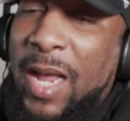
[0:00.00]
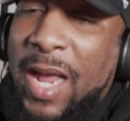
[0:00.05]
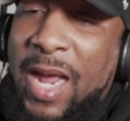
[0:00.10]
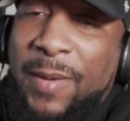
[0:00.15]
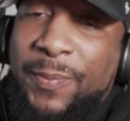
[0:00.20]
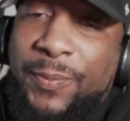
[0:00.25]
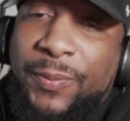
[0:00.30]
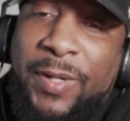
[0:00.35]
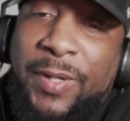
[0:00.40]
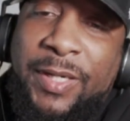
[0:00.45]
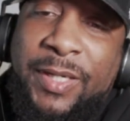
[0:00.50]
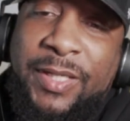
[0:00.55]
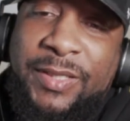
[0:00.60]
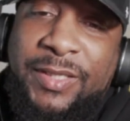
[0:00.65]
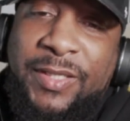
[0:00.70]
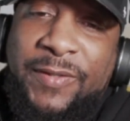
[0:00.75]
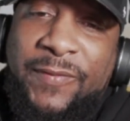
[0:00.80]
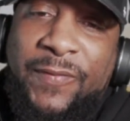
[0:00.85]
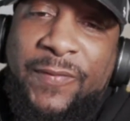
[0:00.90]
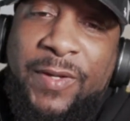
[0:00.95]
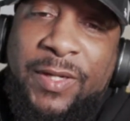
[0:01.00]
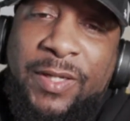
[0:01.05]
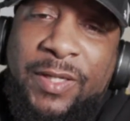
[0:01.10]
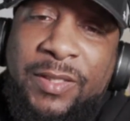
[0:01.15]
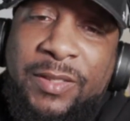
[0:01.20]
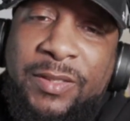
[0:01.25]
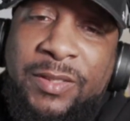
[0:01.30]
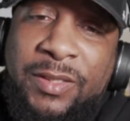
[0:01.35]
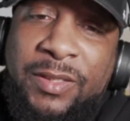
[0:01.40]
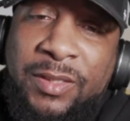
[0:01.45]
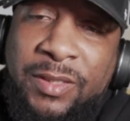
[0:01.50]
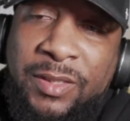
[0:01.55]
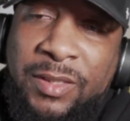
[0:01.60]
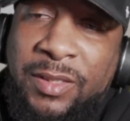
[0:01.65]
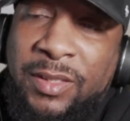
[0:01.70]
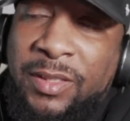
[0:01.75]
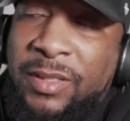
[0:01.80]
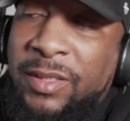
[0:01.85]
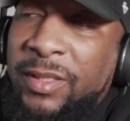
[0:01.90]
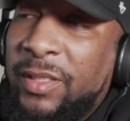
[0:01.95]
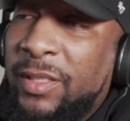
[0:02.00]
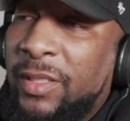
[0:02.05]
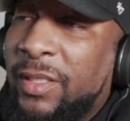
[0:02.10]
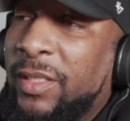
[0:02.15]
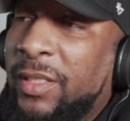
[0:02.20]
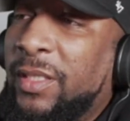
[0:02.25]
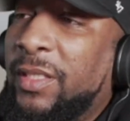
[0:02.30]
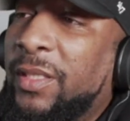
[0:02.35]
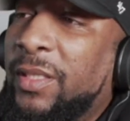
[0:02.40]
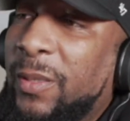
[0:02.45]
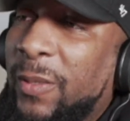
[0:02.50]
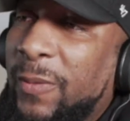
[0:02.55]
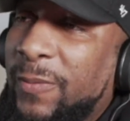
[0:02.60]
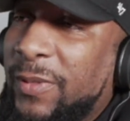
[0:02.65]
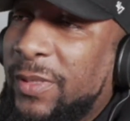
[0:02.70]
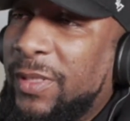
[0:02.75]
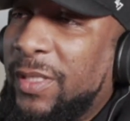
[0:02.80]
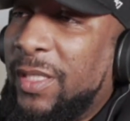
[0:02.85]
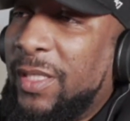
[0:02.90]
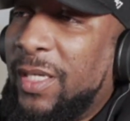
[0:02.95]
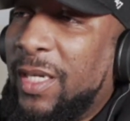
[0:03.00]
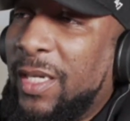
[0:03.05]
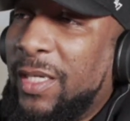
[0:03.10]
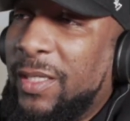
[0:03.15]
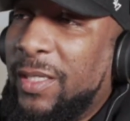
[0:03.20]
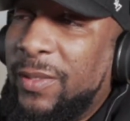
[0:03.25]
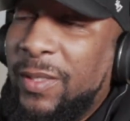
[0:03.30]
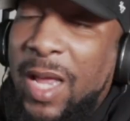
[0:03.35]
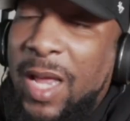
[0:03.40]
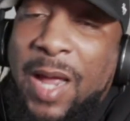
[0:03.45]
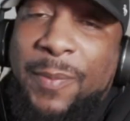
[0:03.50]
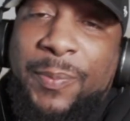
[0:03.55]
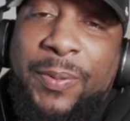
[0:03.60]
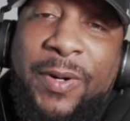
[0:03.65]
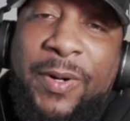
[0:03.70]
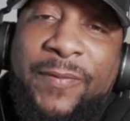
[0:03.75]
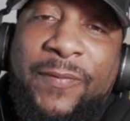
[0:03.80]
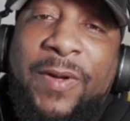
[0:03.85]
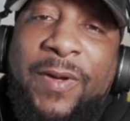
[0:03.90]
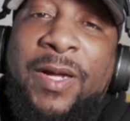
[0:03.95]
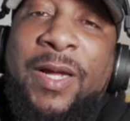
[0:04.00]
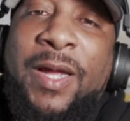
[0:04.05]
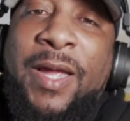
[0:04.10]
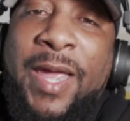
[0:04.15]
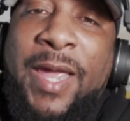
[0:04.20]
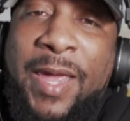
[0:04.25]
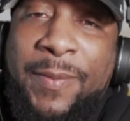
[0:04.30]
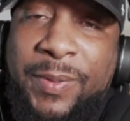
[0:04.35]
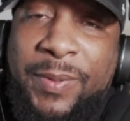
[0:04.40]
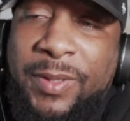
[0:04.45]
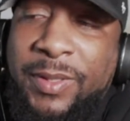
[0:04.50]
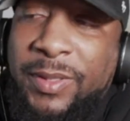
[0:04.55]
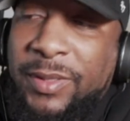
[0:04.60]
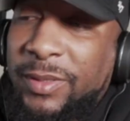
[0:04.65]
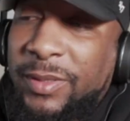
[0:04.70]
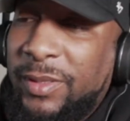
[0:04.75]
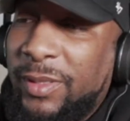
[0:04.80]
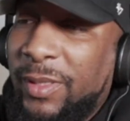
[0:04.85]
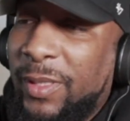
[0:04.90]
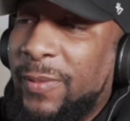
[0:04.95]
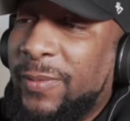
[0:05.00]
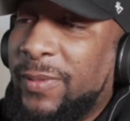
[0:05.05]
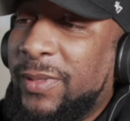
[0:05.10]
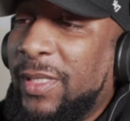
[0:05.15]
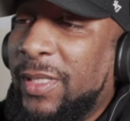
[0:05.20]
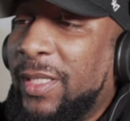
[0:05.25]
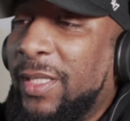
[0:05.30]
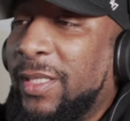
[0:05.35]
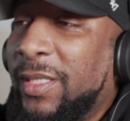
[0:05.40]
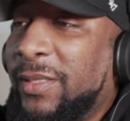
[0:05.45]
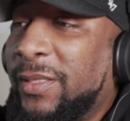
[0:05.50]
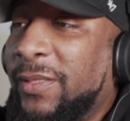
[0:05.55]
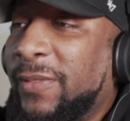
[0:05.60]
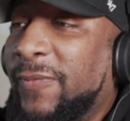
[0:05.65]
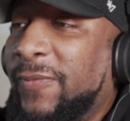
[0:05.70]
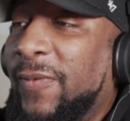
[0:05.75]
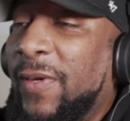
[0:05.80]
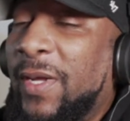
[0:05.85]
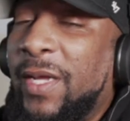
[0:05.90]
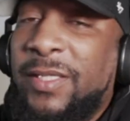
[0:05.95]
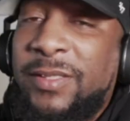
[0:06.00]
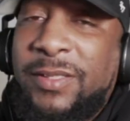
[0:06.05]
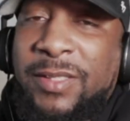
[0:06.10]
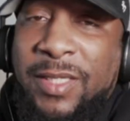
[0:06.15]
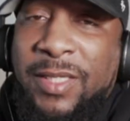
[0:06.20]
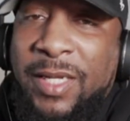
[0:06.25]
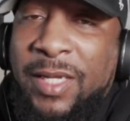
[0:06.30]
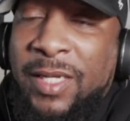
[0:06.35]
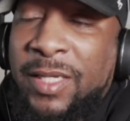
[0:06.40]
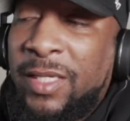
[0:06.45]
pray that she figures, you know what I'm saying? You know, I pray for her happiness. You know what I'm saying? She finds that.